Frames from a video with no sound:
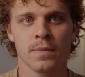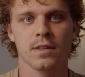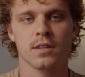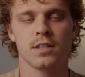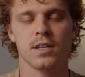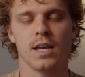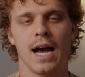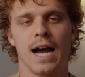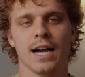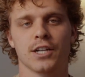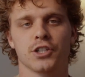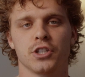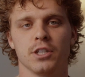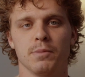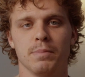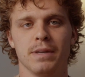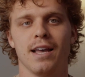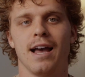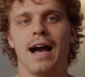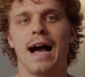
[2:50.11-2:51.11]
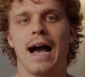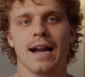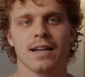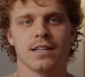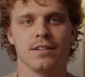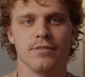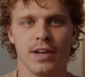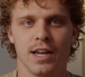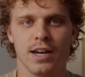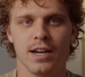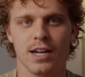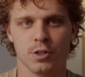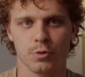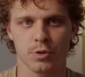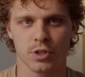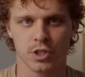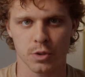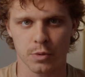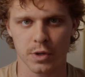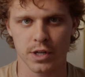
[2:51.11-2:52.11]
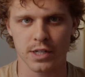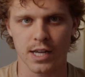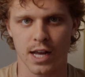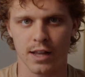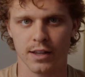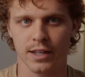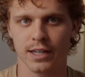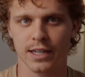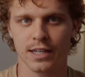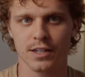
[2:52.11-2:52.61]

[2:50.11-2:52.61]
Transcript: to actually be activated as we're storytelling.